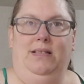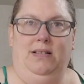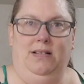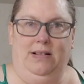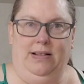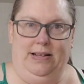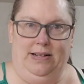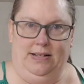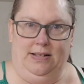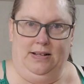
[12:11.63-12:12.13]
the
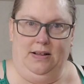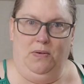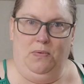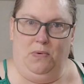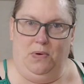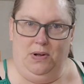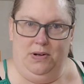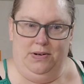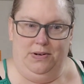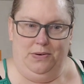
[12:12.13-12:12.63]
less I
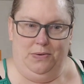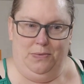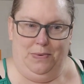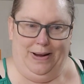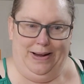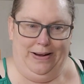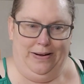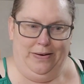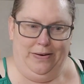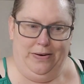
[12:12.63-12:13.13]
want to
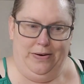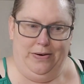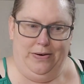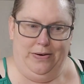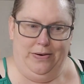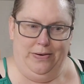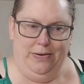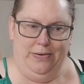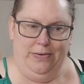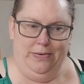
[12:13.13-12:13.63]

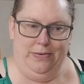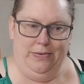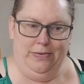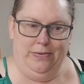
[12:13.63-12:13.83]
wear